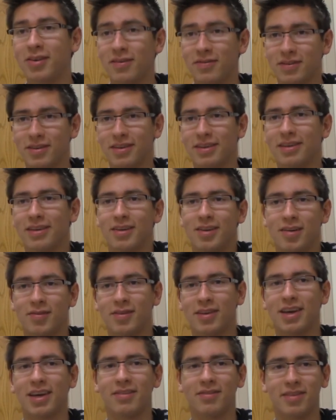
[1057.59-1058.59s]
you have to you
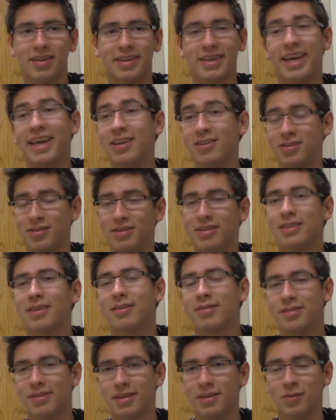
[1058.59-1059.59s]
have to kind of like gauge
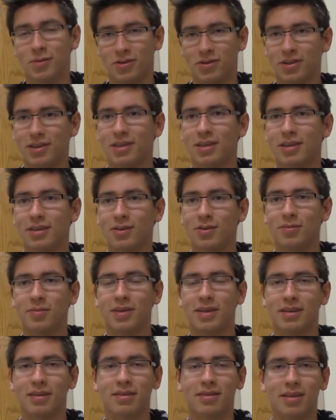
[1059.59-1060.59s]
yourself and what you're going to do
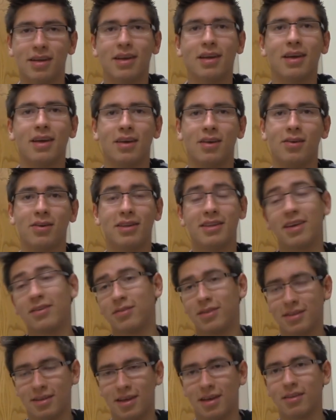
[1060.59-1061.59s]
because you can
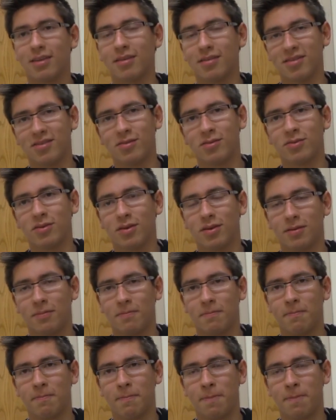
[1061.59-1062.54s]
definitely take things too far.